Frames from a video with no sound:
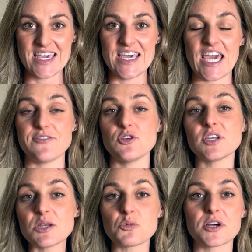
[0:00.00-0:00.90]
If you
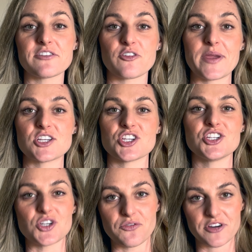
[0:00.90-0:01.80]
need more information,
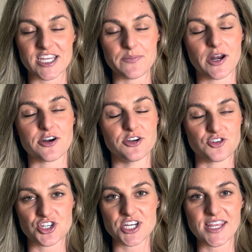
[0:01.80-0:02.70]
don't forget about our
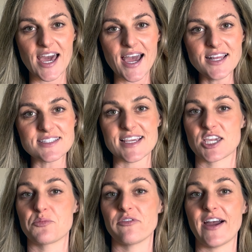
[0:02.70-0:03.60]
nutrition guides that
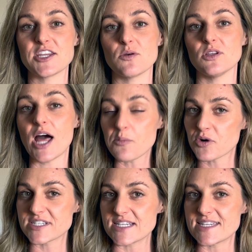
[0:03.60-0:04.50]
can provide you a lot more
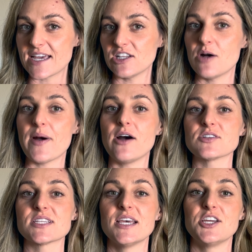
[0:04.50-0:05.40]
detail
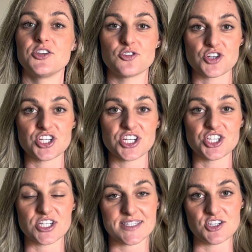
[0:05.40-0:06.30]
about nutrition
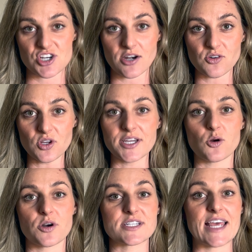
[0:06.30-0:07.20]
just in general in
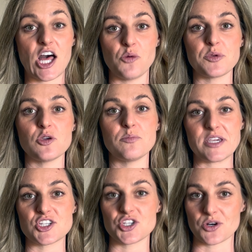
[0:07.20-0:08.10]
order to help you
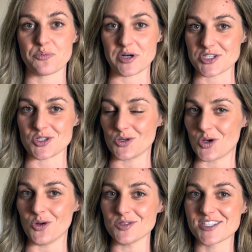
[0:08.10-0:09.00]
meet your personal
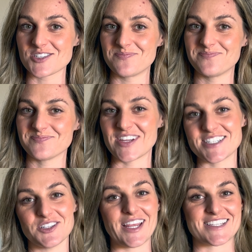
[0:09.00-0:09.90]
goals.
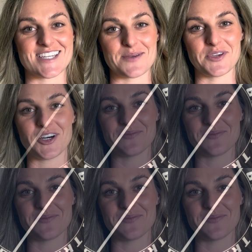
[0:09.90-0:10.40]
Until next time, y'all.